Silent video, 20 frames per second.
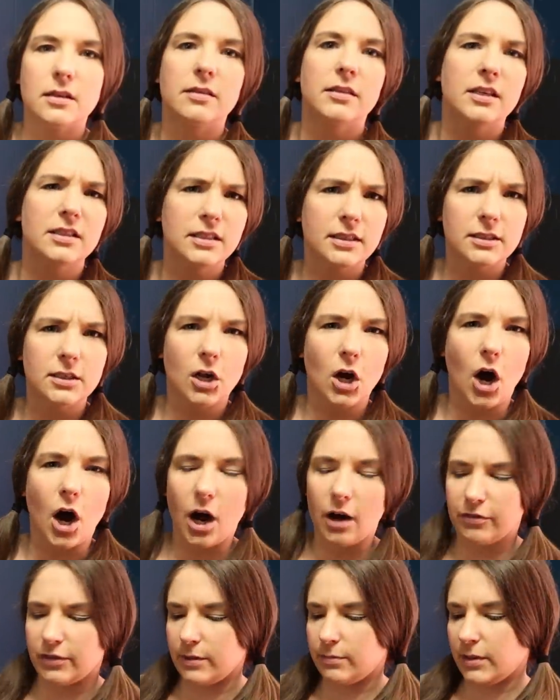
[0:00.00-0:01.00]
This is a
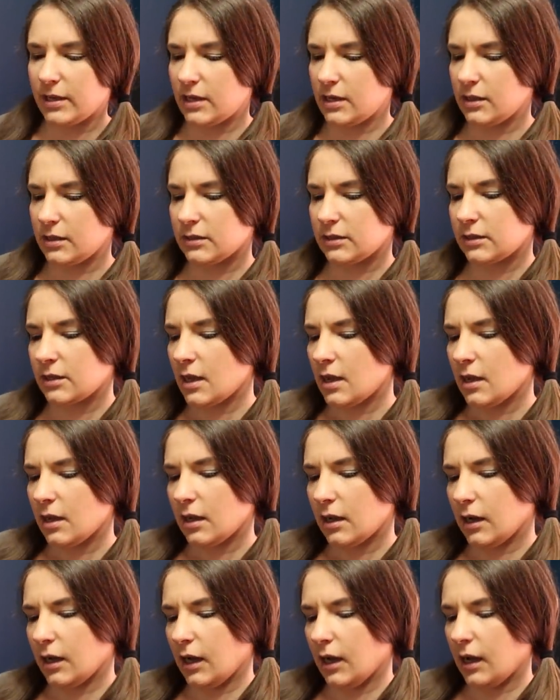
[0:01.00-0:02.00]
coffee piece.
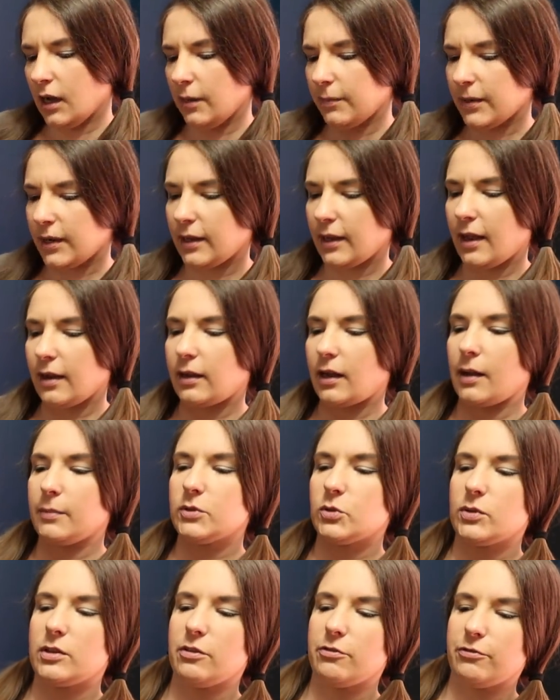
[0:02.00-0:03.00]
Um, it
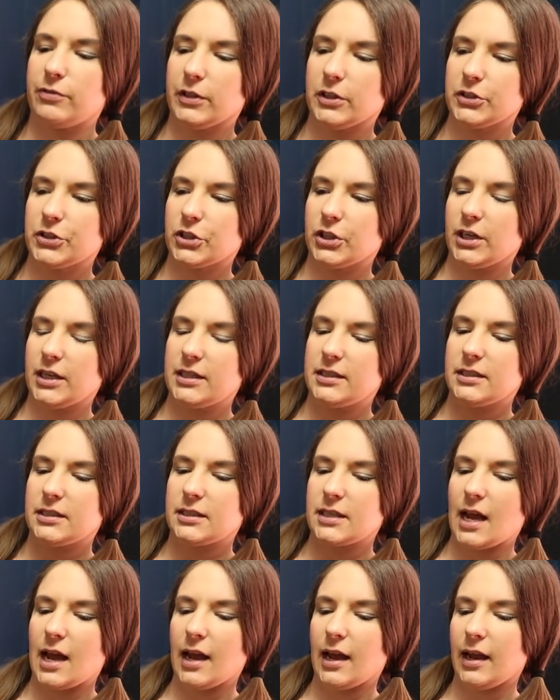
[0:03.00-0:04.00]
comes with a filter
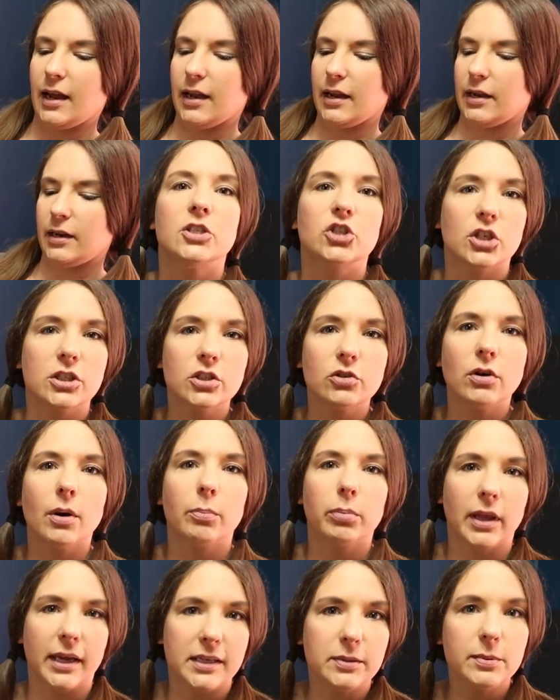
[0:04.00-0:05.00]
inside. It's just a
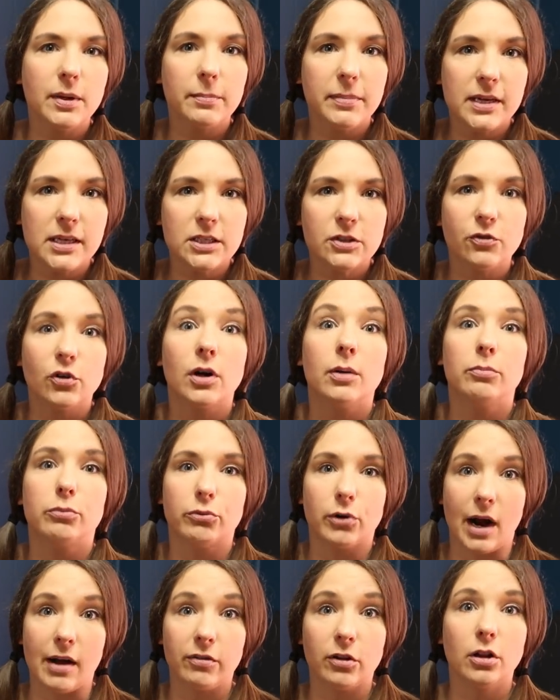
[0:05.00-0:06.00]
replacement piece for a
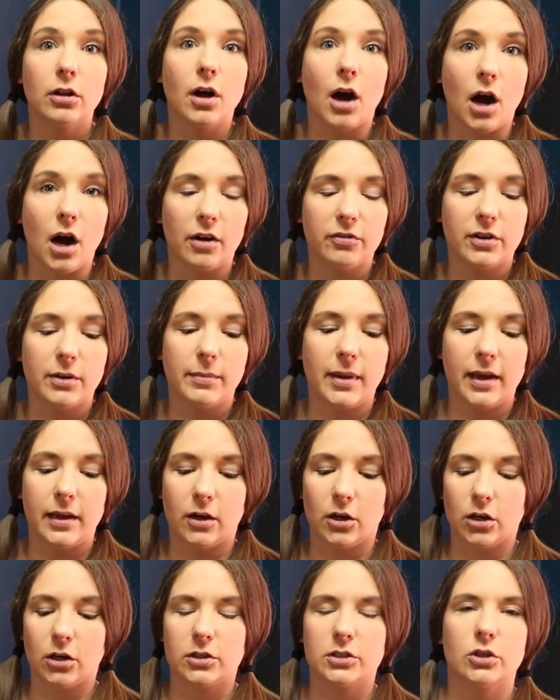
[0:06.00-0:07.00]
Breville coffee
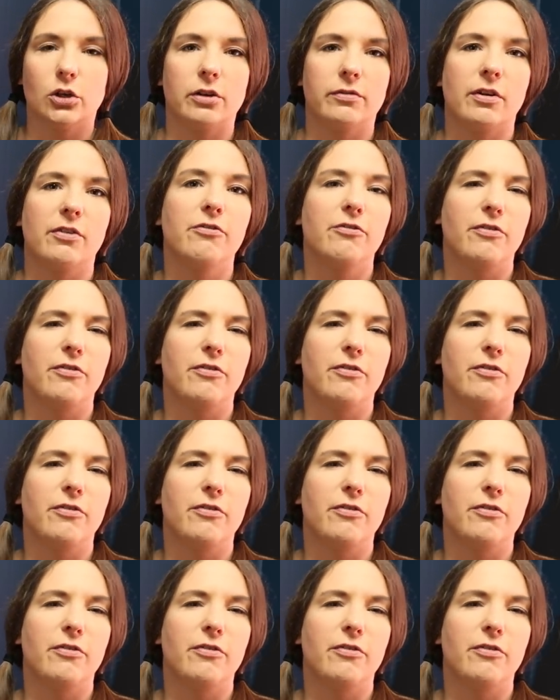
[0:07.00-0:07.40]
maker, sort of a